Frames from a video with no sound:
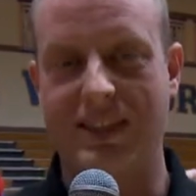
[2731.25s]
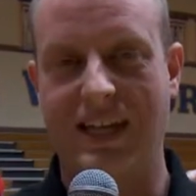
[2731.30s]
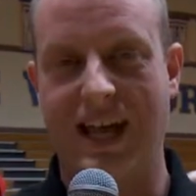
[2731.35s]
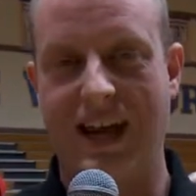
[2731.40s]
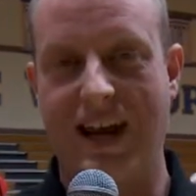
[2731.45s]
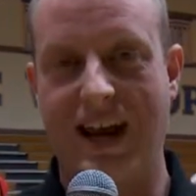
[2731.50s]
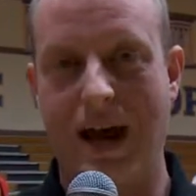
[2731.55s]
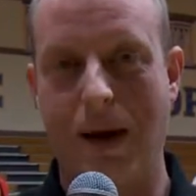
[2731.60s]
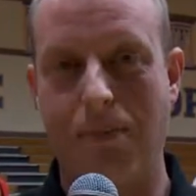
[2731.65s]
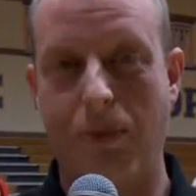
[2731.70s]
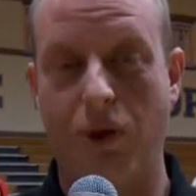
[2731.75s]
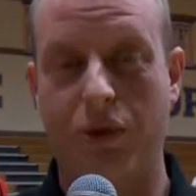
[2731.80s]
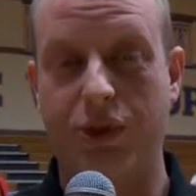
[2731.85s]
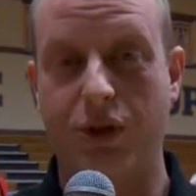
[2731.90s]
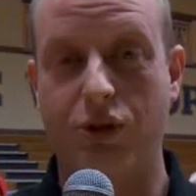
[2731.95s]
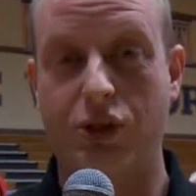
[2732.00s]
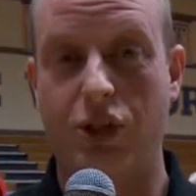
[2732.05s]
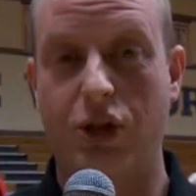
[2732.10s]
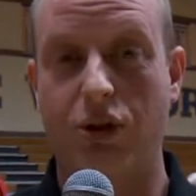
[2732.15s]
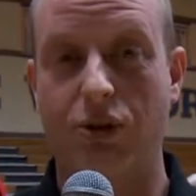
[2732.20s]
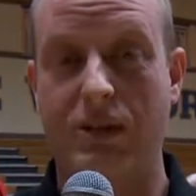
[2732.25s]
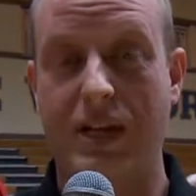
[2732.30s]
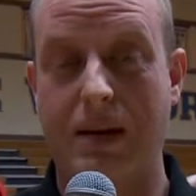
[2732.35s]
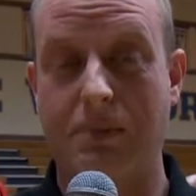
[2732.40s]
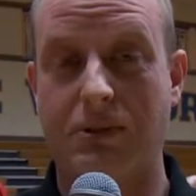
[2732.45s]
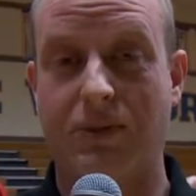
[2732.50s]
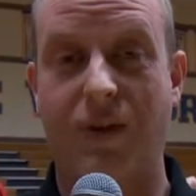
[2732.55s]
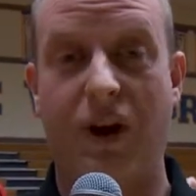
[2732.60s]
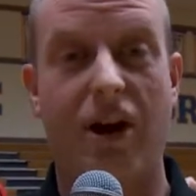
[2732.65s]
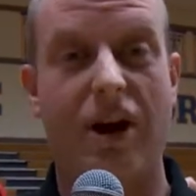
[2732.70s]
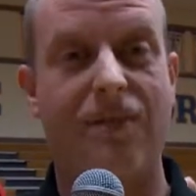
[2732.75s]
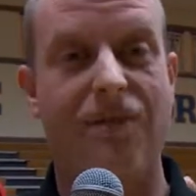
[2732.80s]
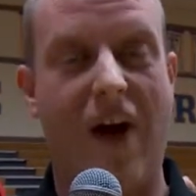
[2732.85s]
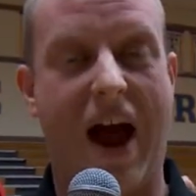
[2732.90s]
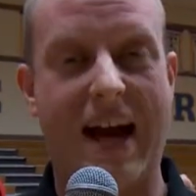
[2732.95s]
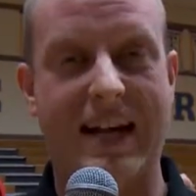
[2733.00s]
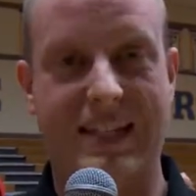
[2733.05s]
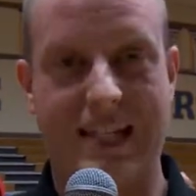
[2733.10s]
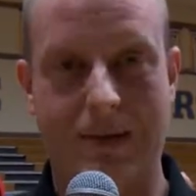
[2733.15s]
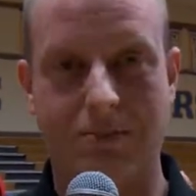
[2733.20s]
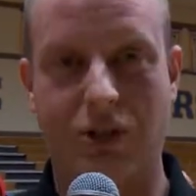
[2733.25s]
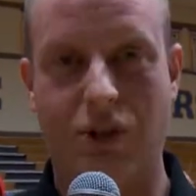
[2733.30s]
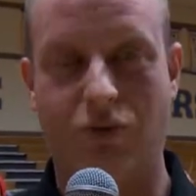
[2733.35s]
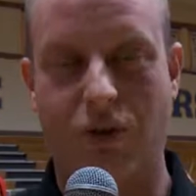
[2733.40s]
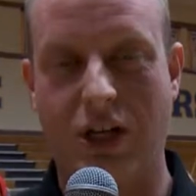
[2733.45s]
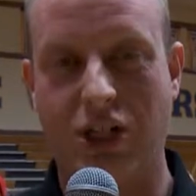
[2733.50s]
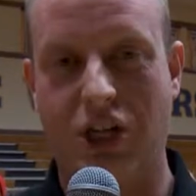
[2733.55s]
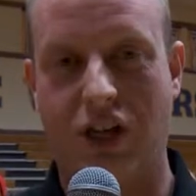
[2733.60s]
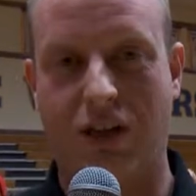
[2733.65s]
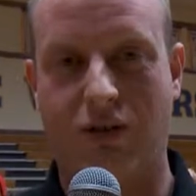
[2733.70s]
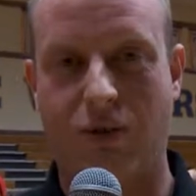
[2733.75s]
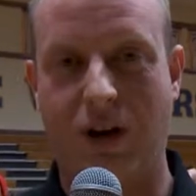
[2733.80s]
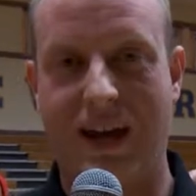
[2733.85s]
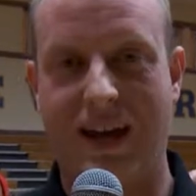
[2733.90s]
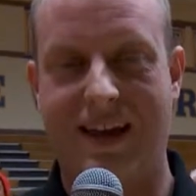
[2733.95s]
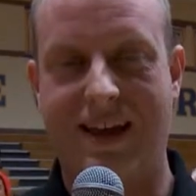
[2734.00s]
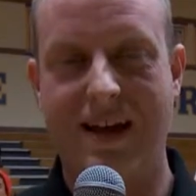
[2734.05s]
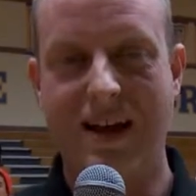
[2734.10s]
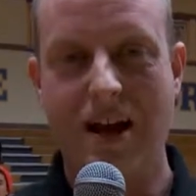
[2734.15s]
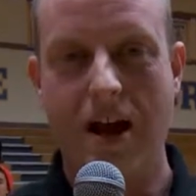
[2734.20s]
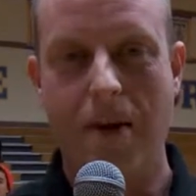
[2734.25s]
And uh, both those two teams, very fine teams in Region 3.